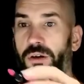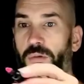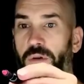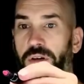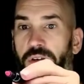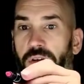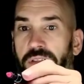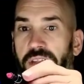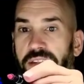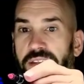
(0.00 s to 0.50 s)

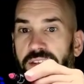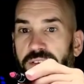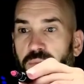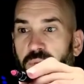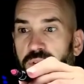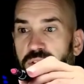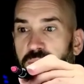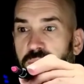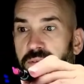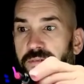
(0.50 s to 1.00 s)
We know that this
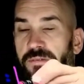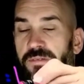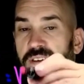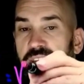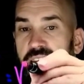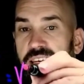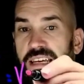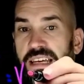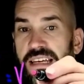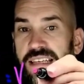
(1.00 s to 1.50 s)
must be
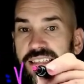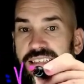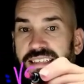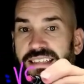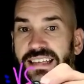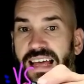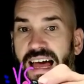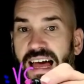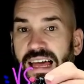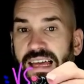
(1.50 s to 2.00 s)
v
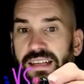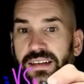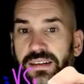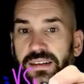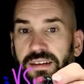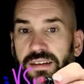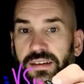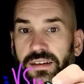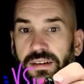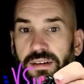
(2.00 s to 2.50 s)
sine